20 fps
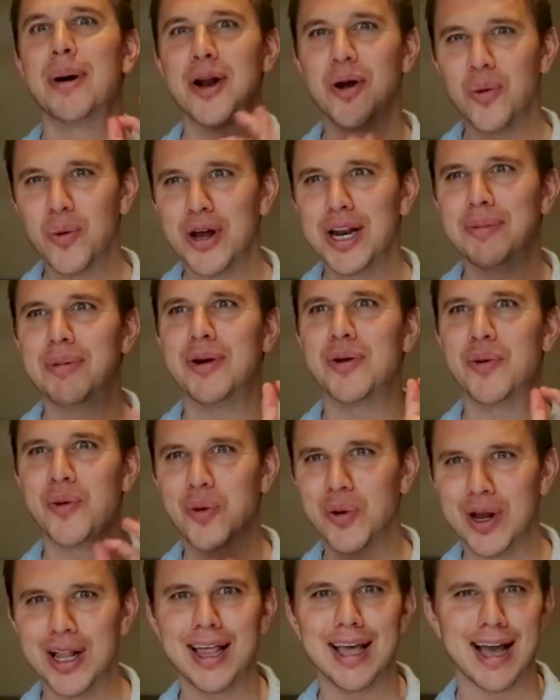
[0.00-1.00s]
but it would have been
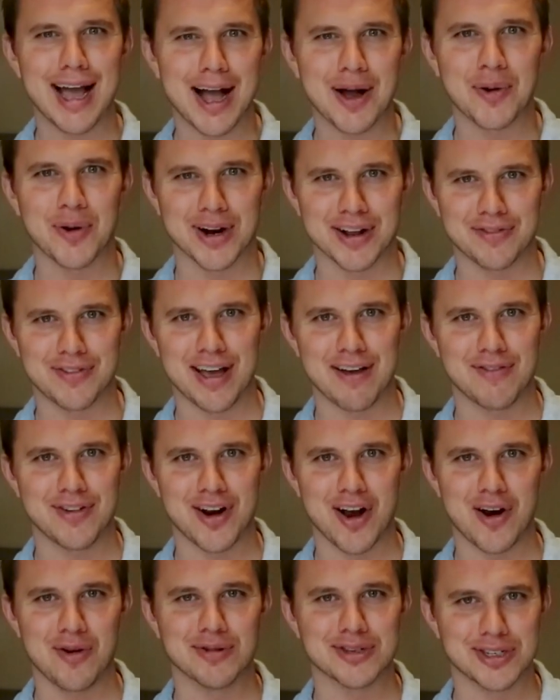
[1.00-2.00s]
really awkward if
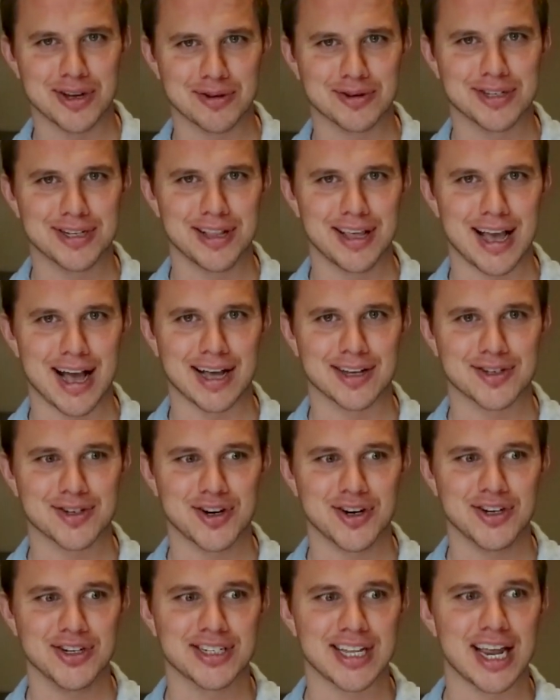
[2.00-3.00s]
Kevin Hart was hosting the
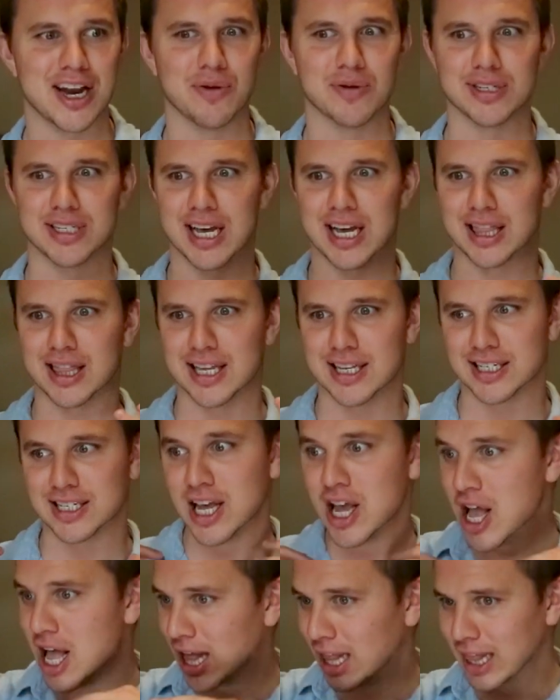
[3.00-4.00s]
Oscars and it was like
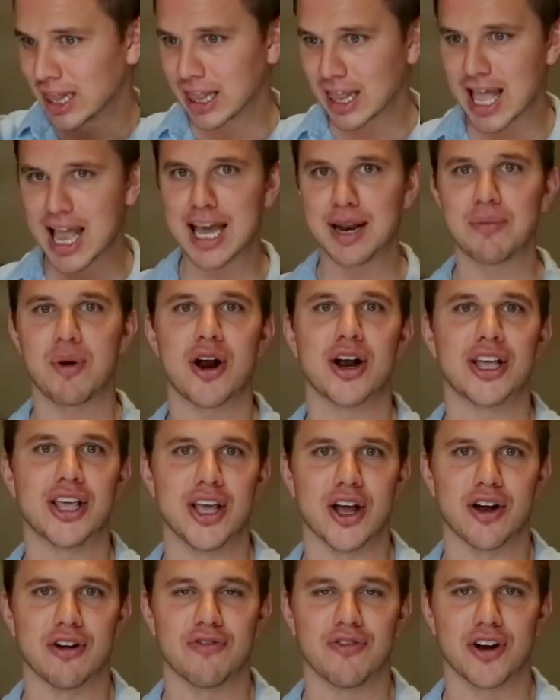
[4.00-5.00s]
this landmark
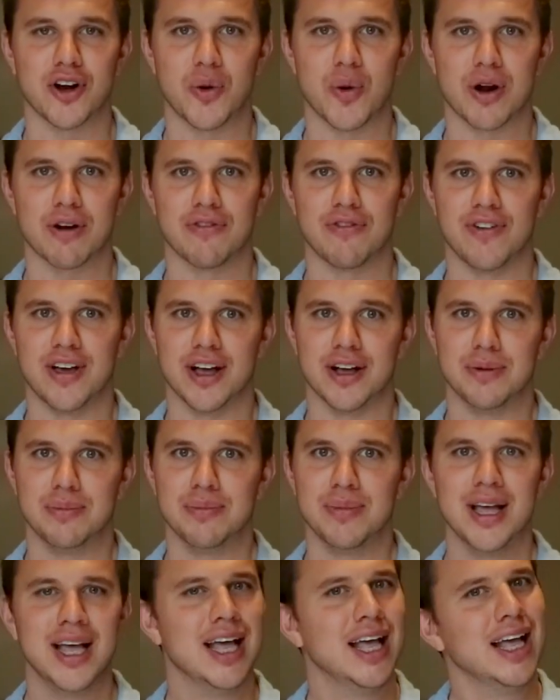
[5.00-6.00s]
year for queer
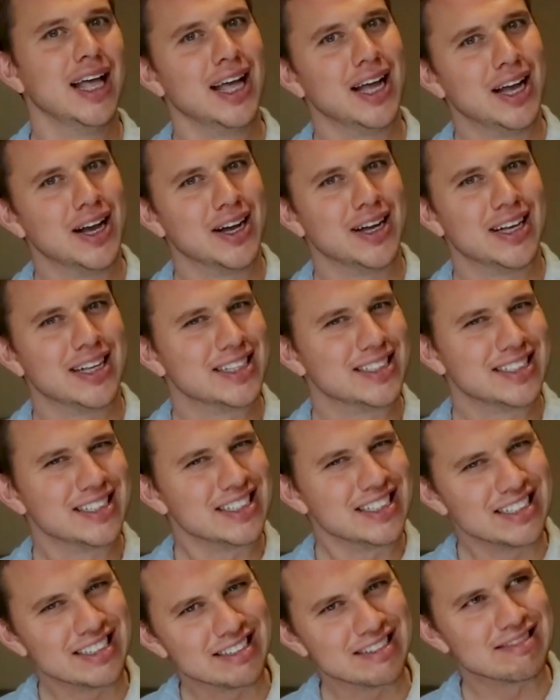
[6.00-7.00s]
film.
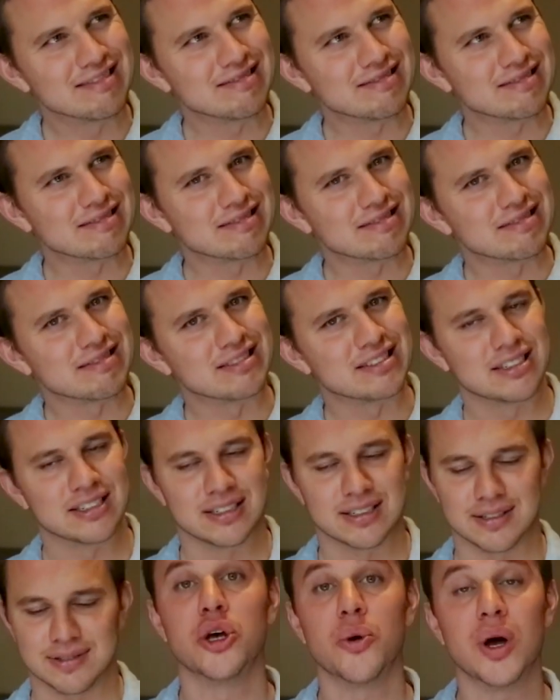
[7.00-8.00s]
Ugh.
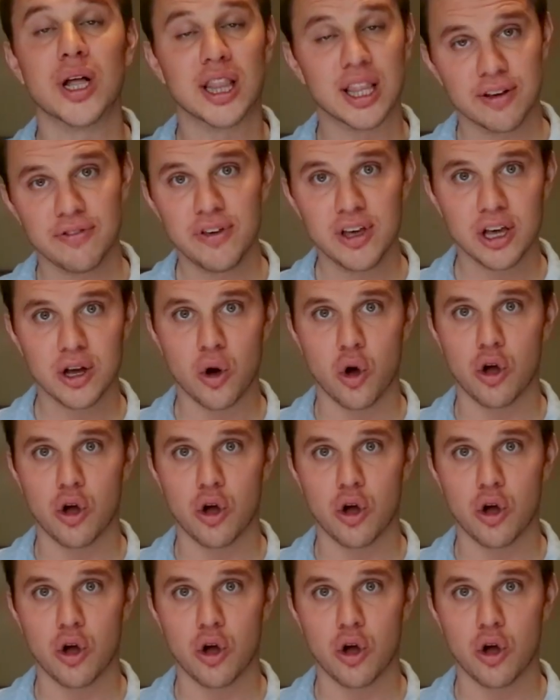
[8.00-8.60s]
So Olivia